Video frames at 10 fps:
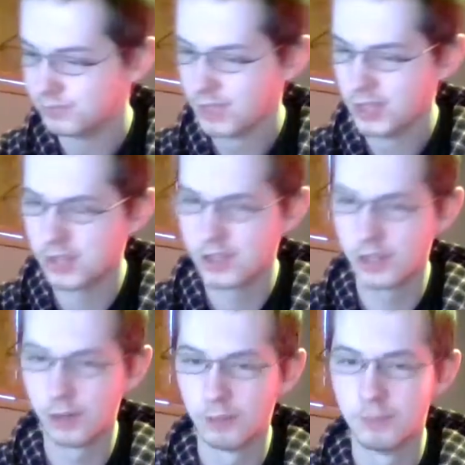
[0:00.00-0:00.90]

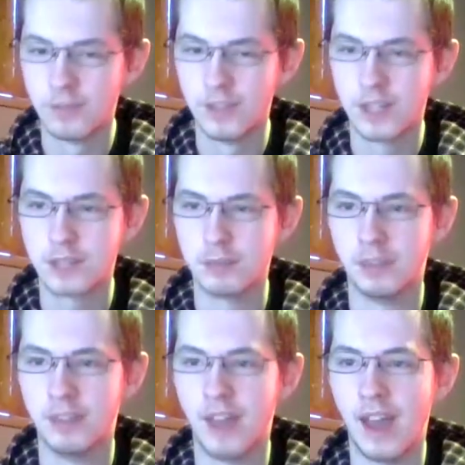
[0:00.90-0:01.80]
So that's
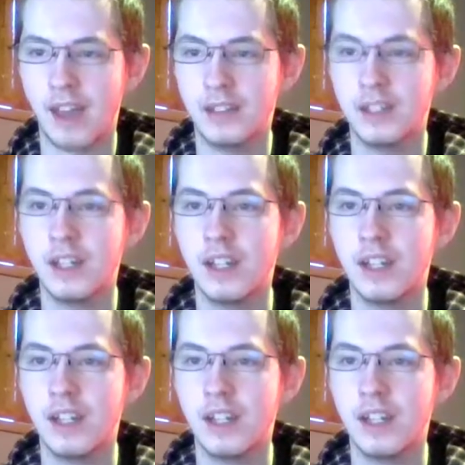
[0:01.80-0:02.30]
been that.